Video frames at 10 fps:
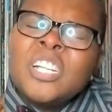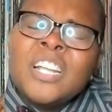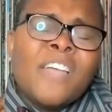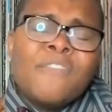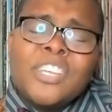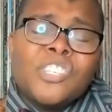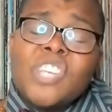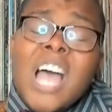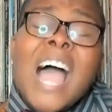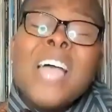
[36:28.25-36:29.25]
And every
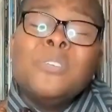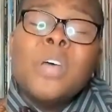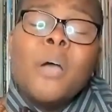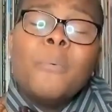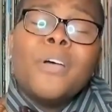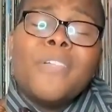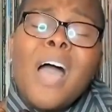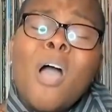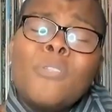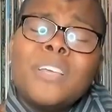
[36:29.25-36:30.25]
child,
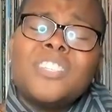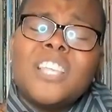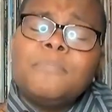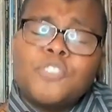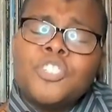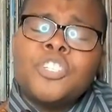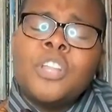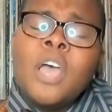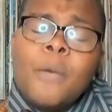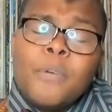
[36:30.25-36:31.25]
without
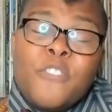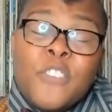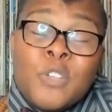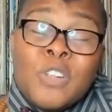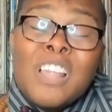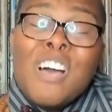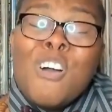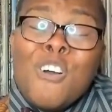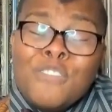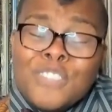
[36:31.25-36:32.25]
exception, would feel
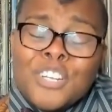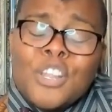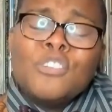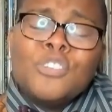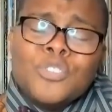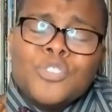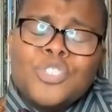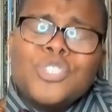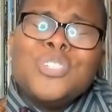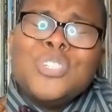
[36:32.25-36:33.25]
loved and
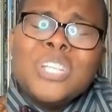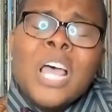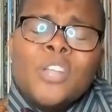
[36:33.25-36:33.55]
understood.